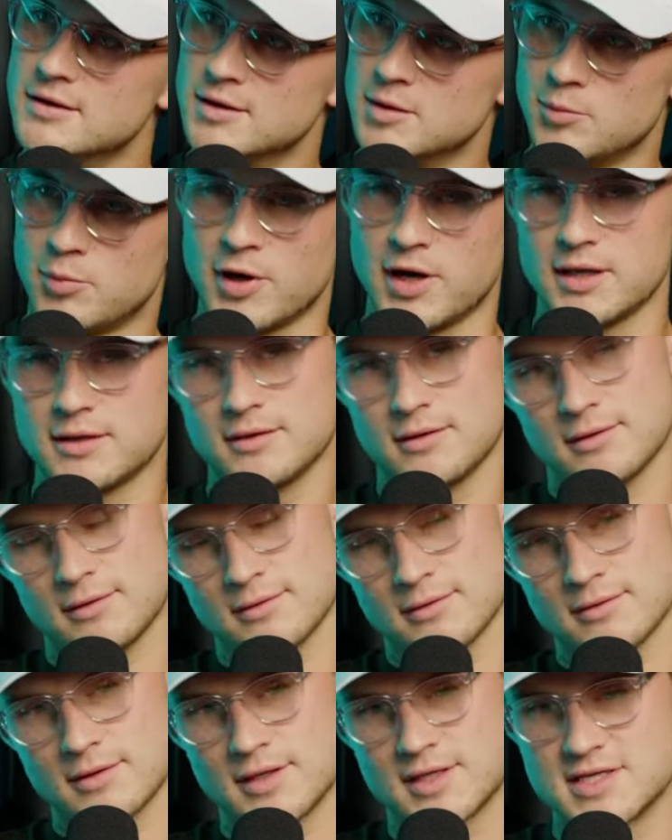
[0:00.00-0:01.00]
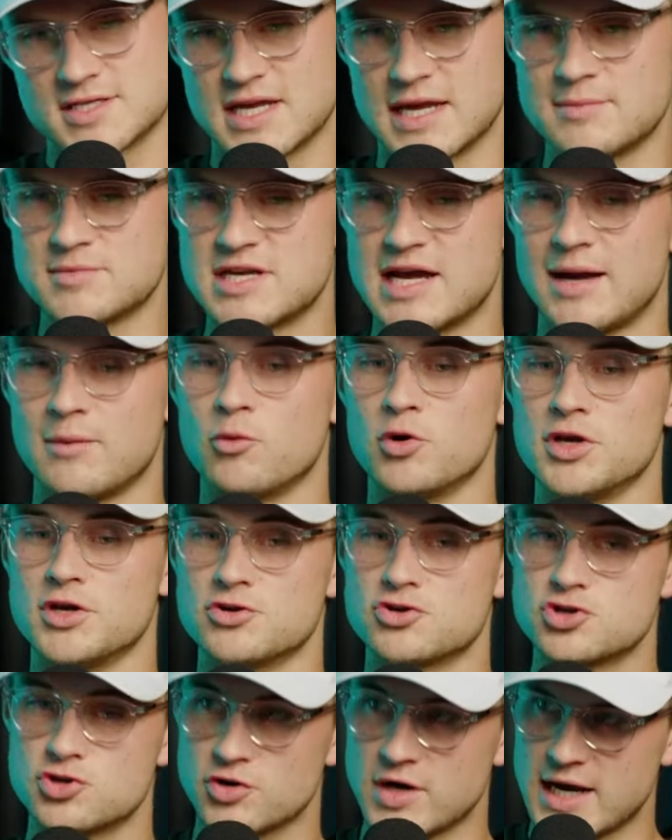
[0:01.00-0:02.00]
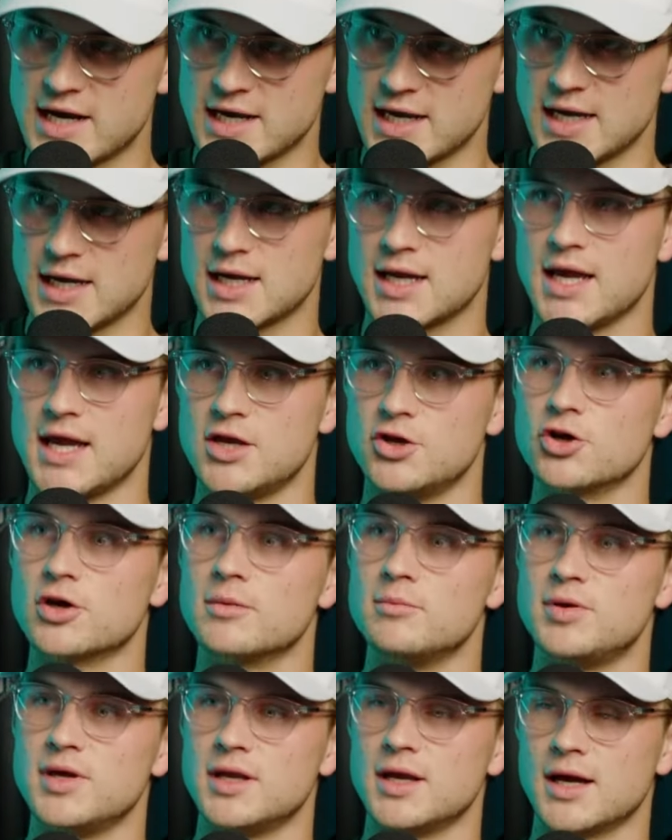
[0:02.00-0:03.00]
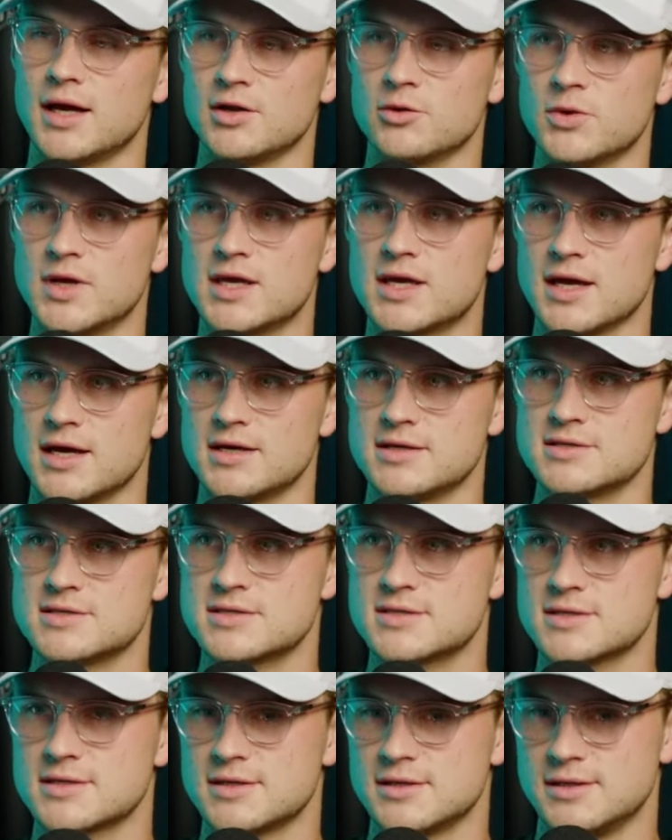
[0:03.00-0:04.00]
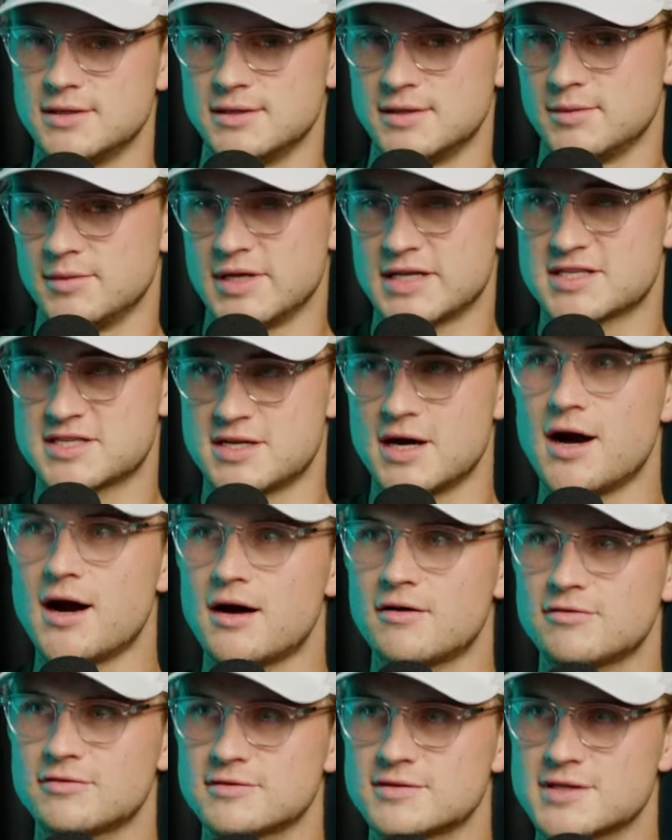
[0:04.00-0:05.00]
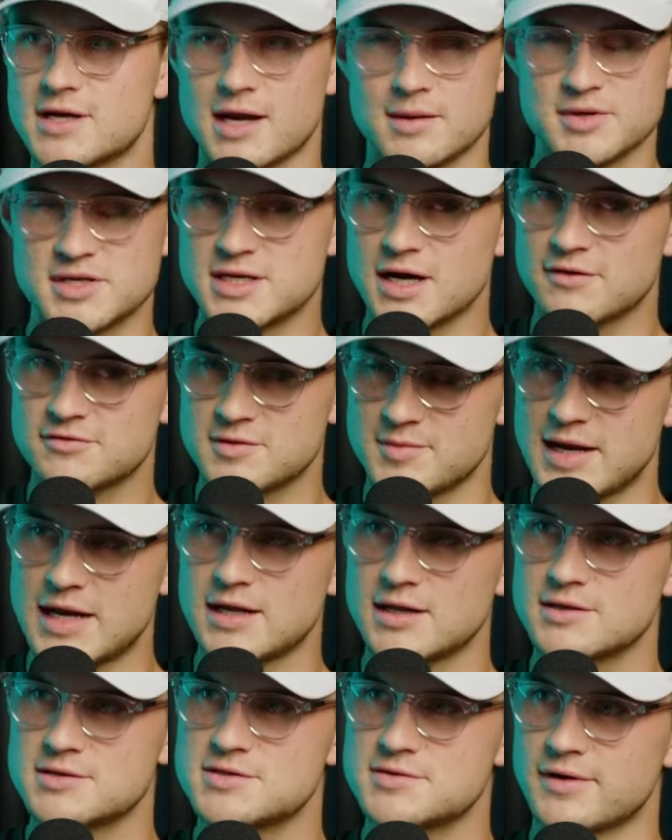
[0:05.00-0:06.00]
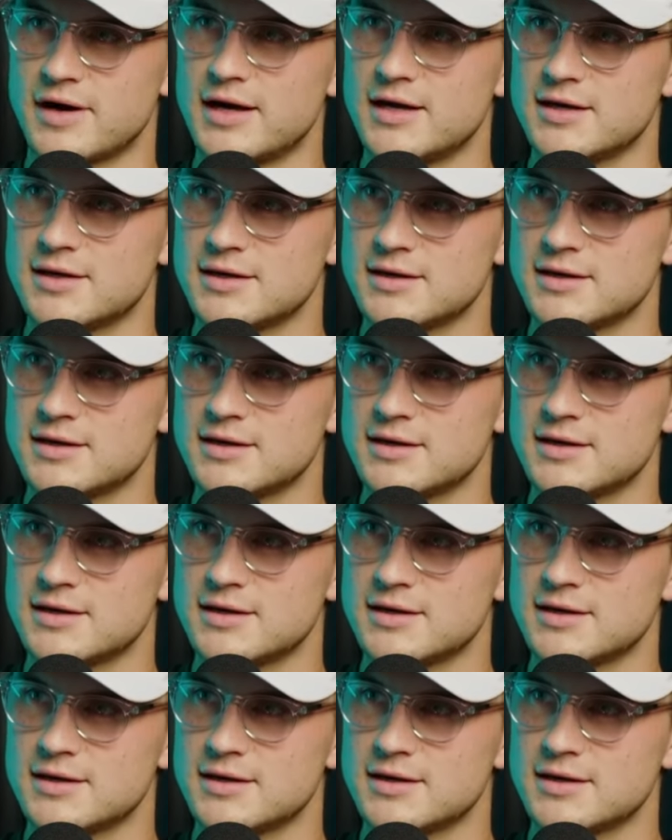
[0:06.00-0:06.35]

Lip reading: But at the same time, when you're training and you're competing on the weekends, that's tough. It's got to be tough to balance, right?